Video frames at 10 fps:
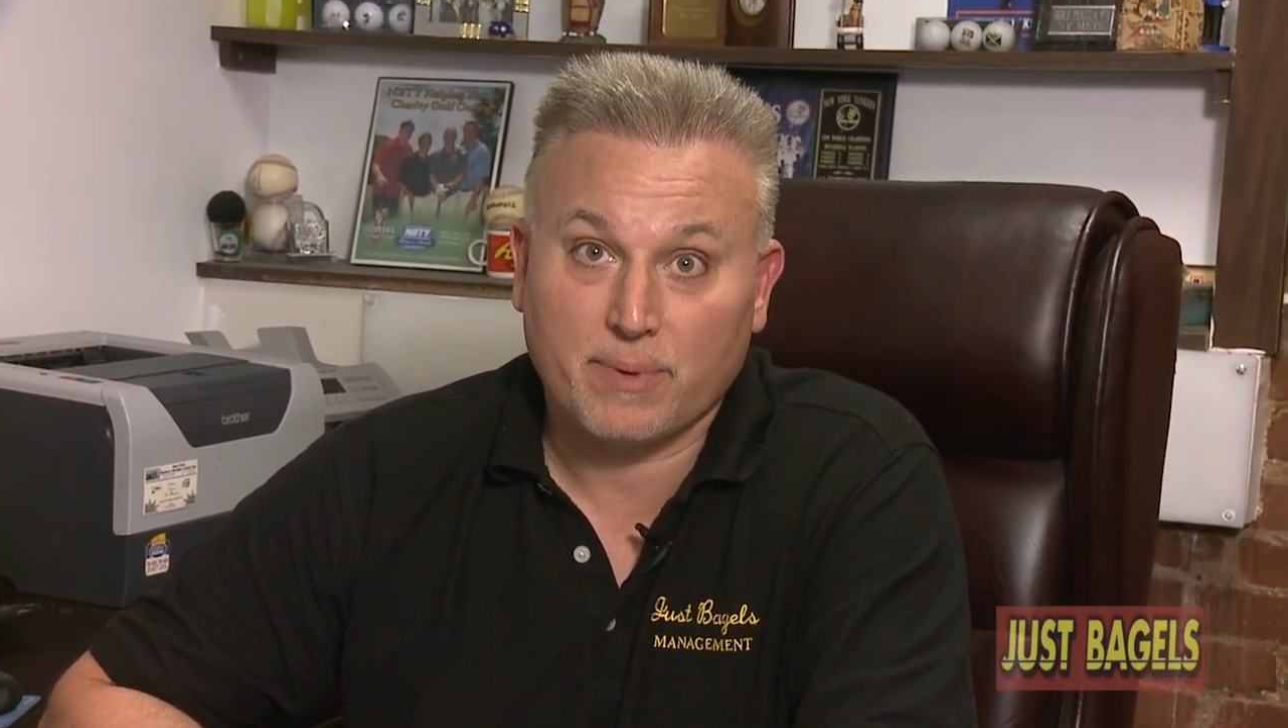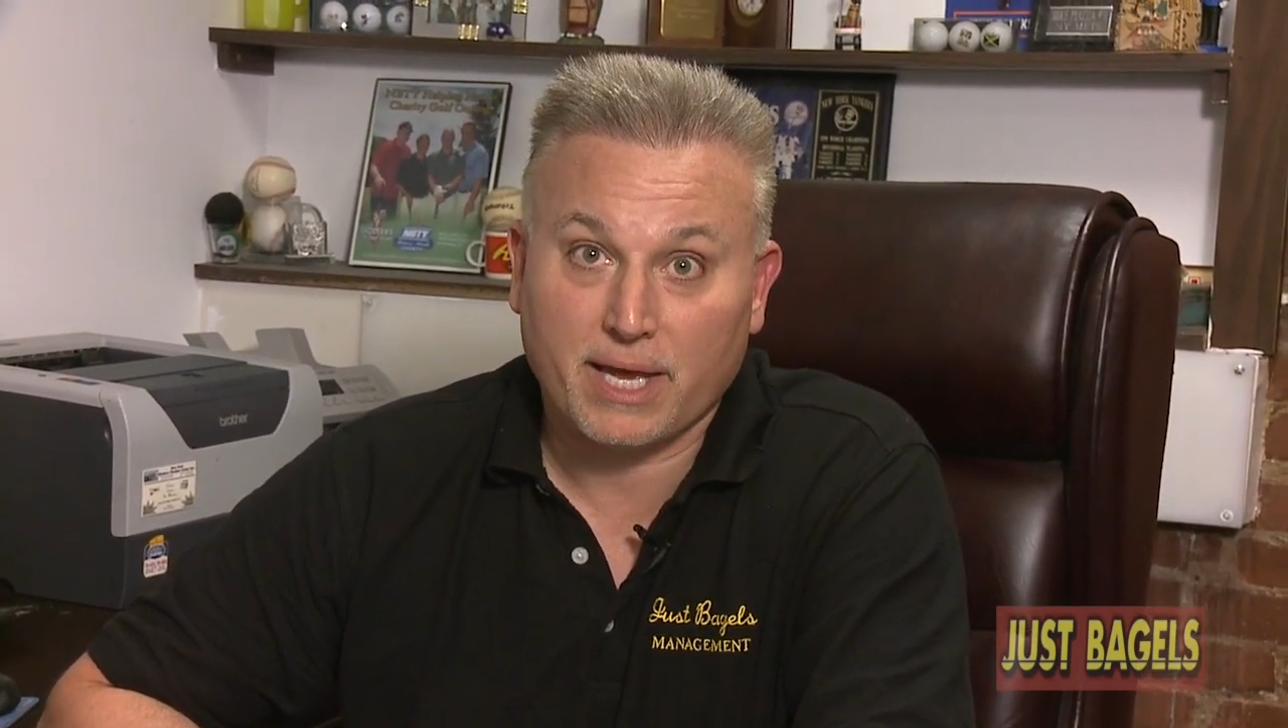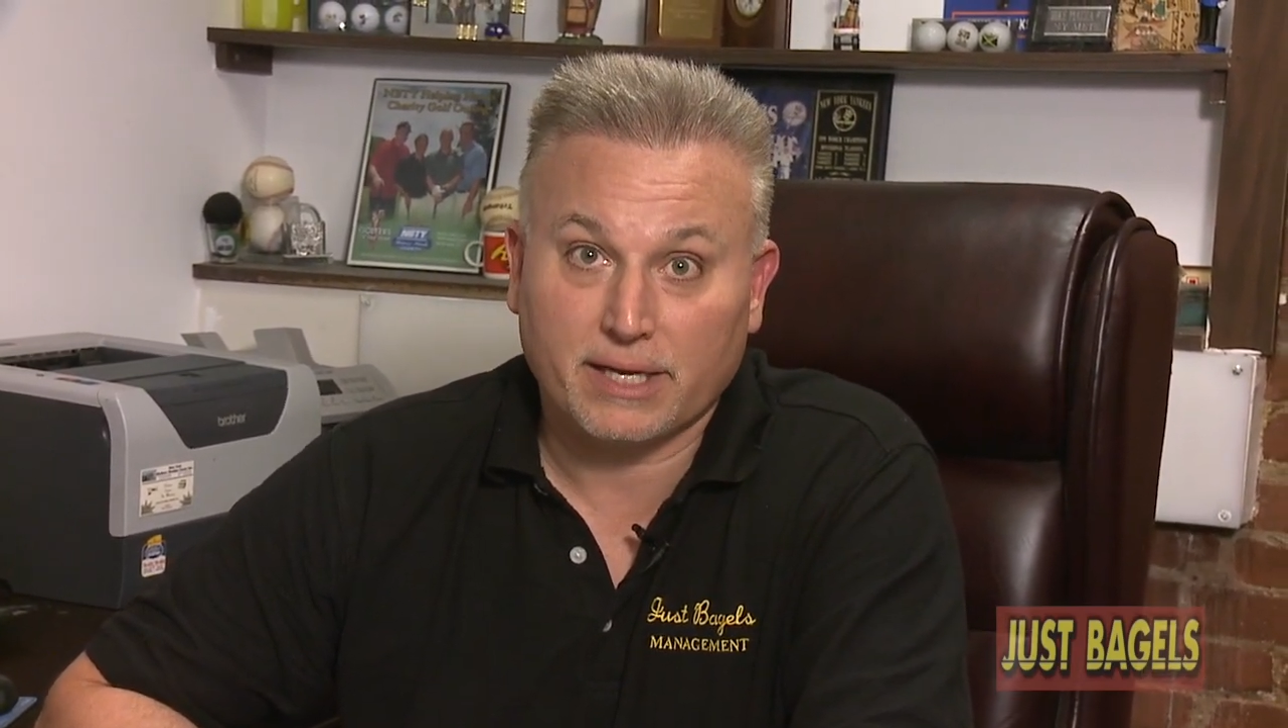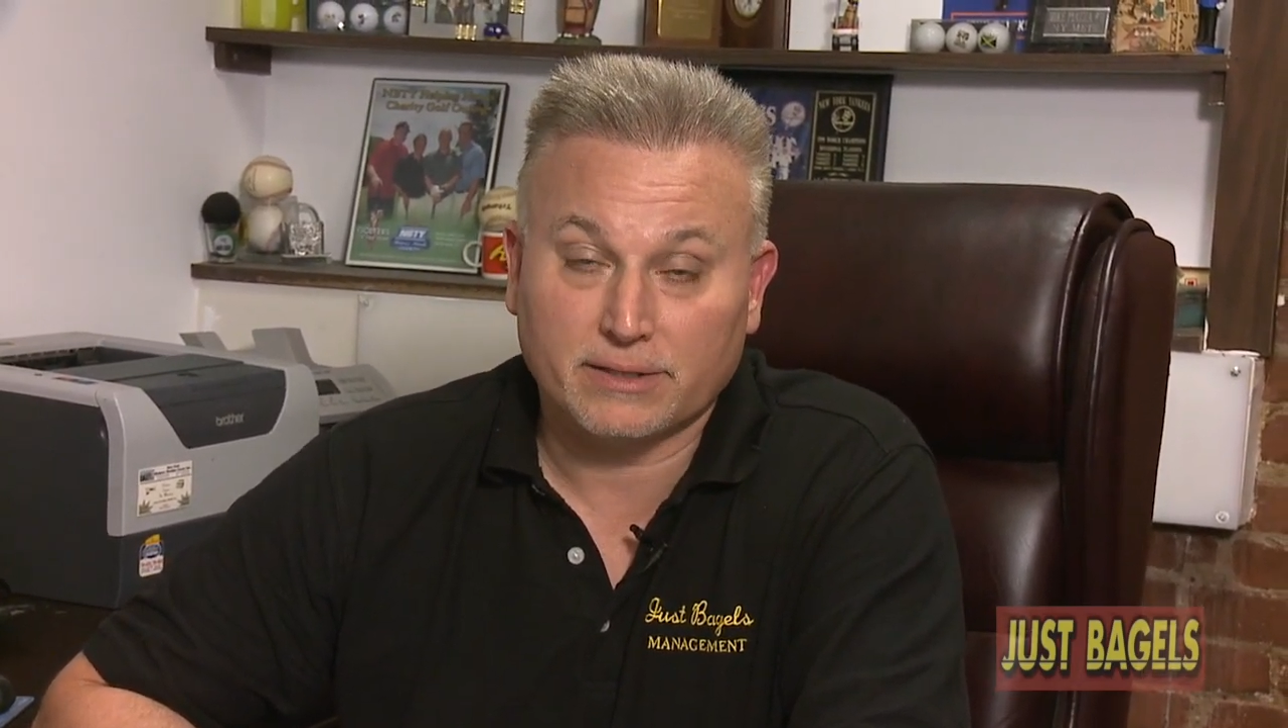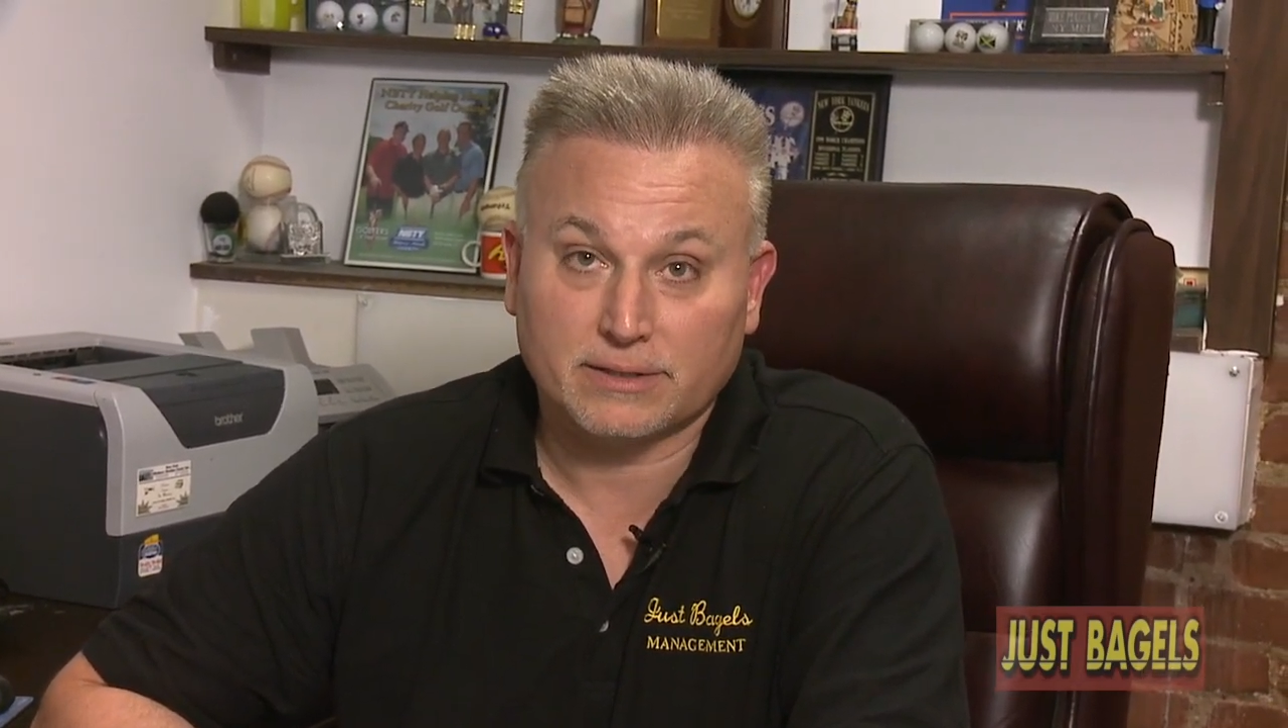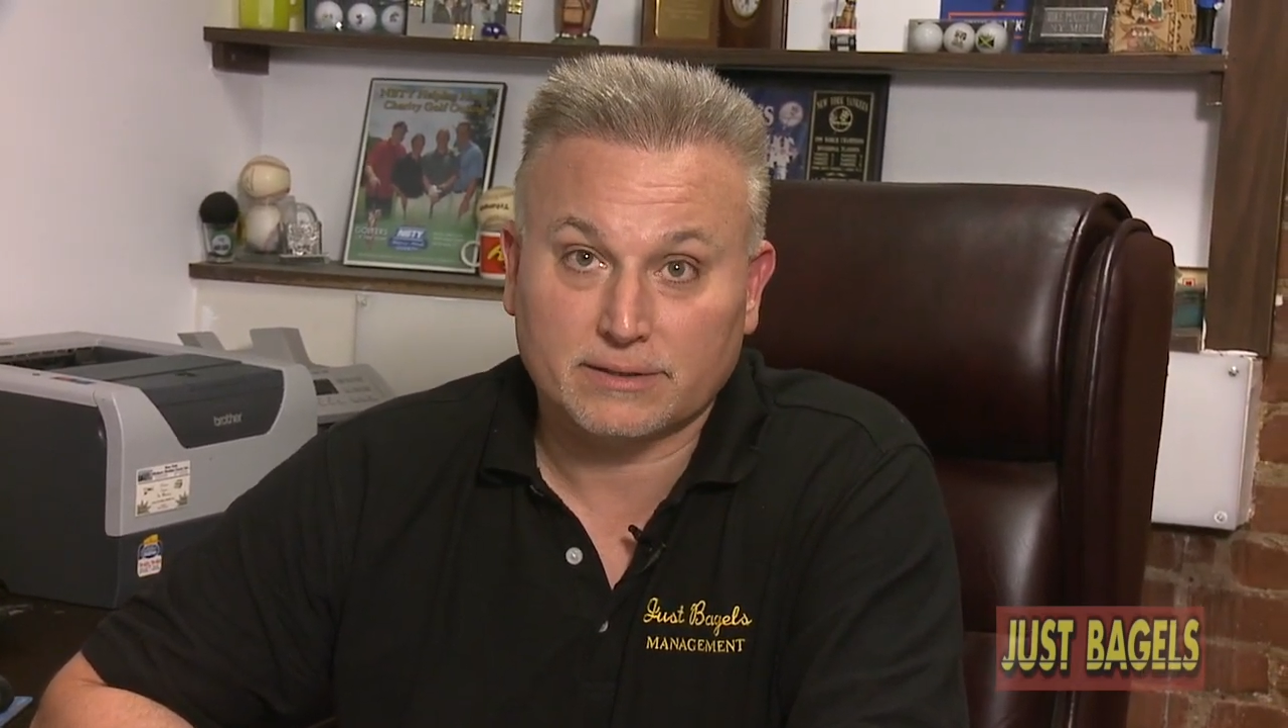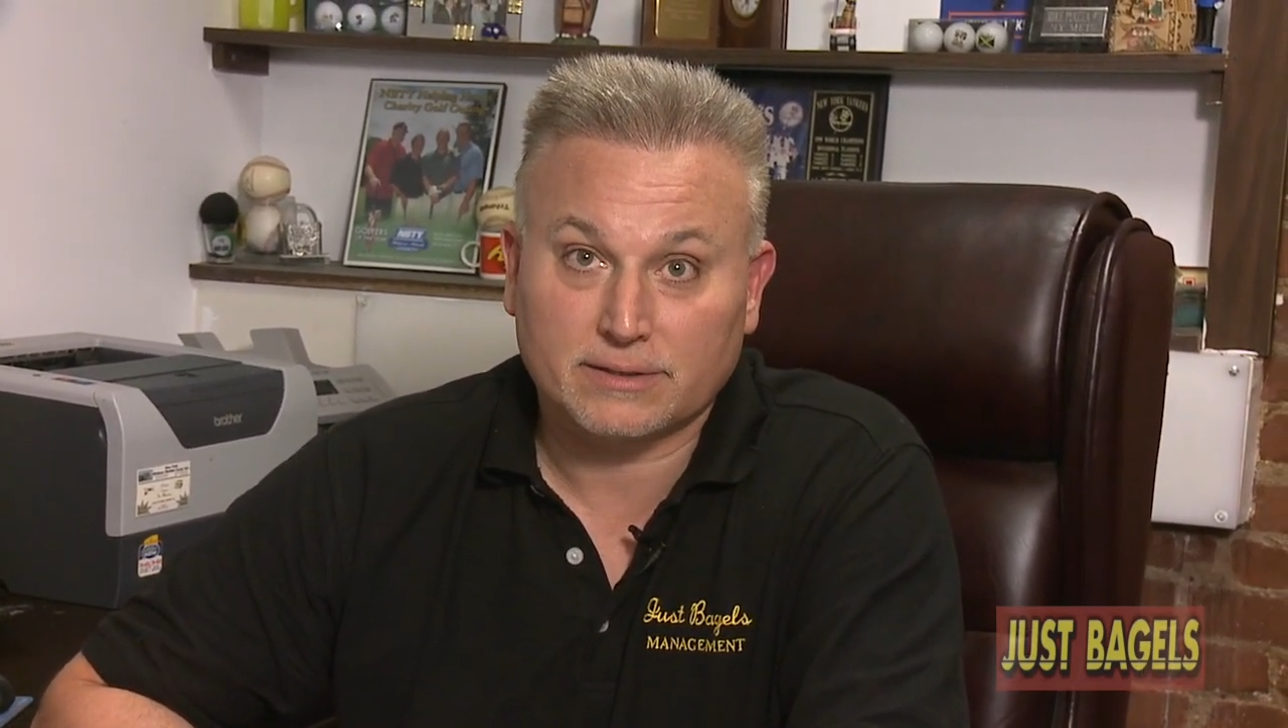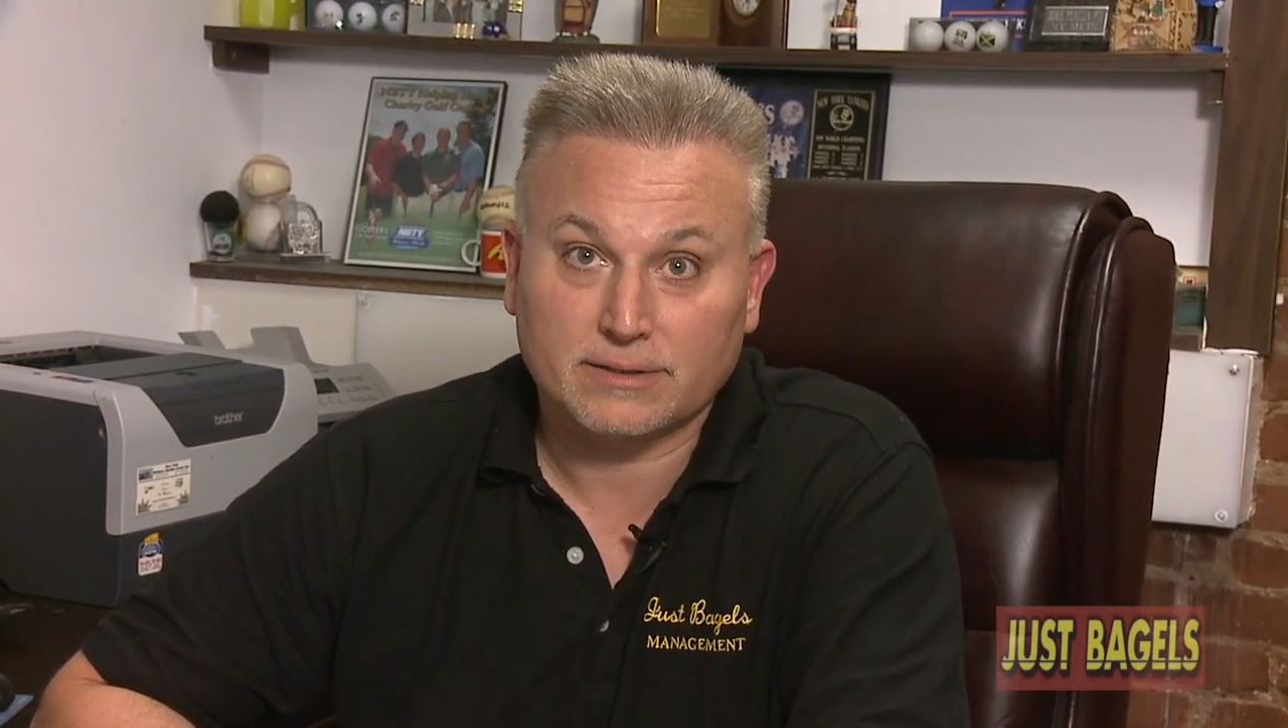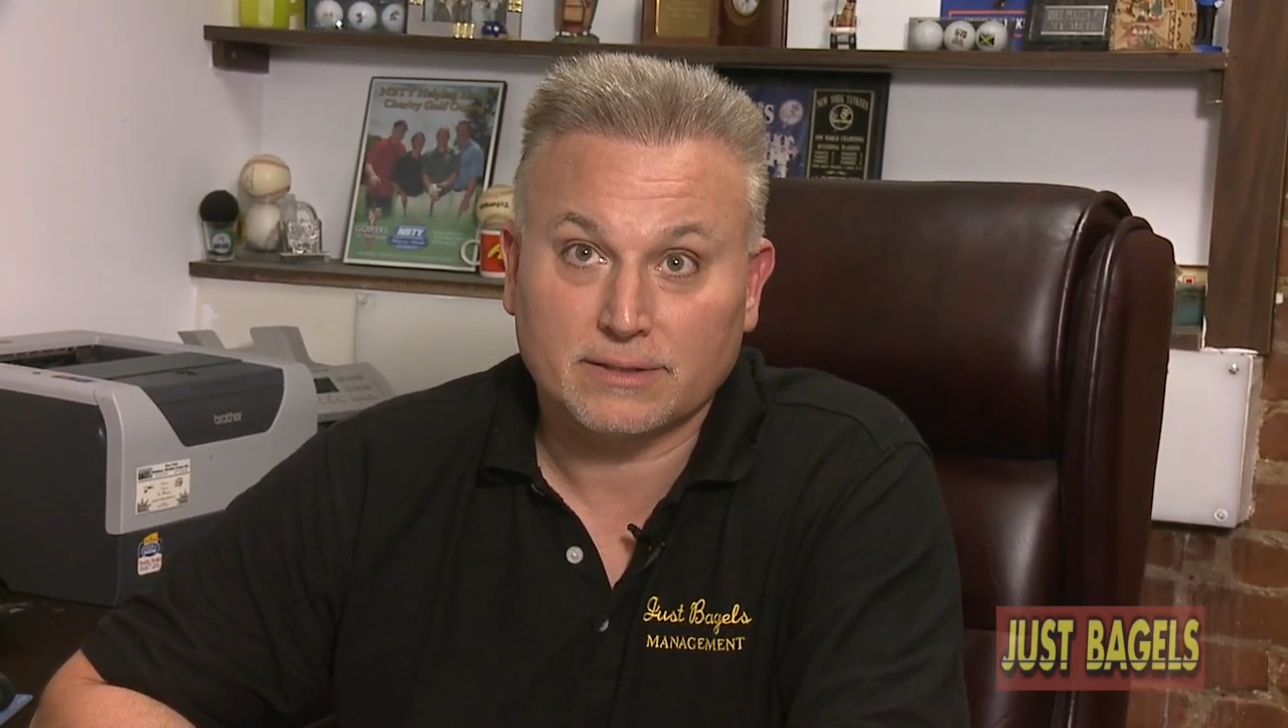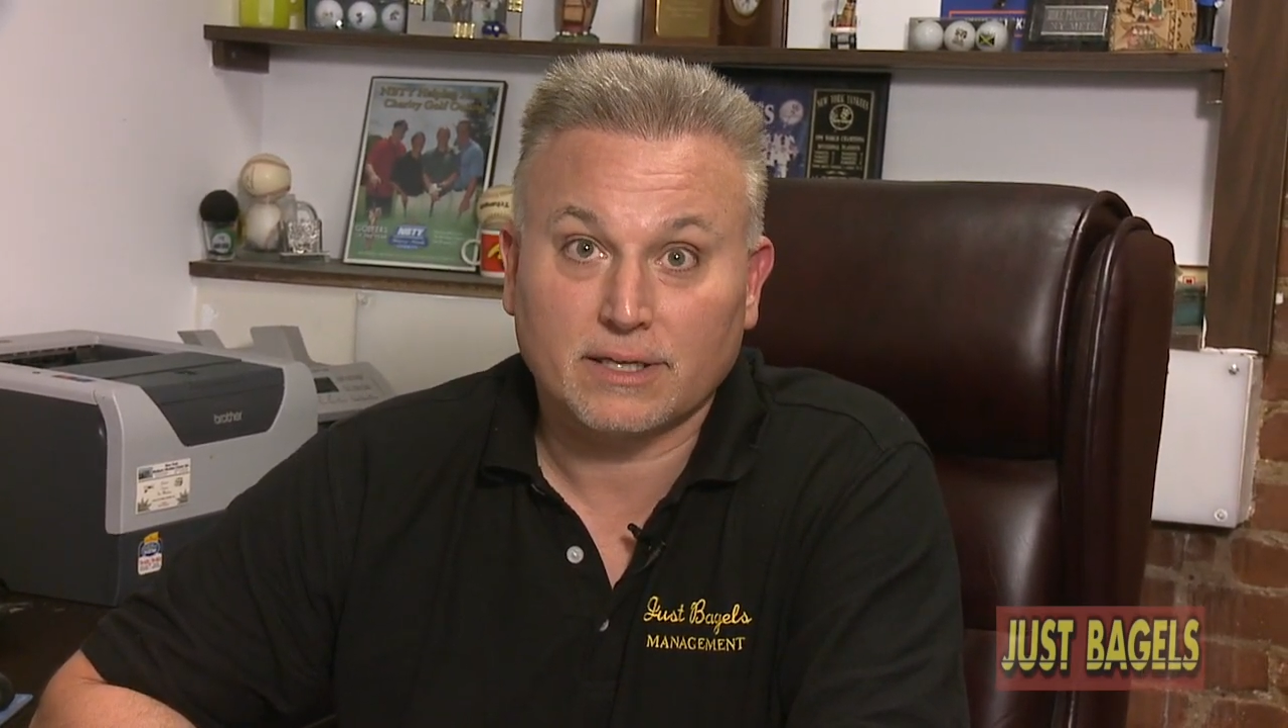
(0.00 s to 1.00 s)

bagels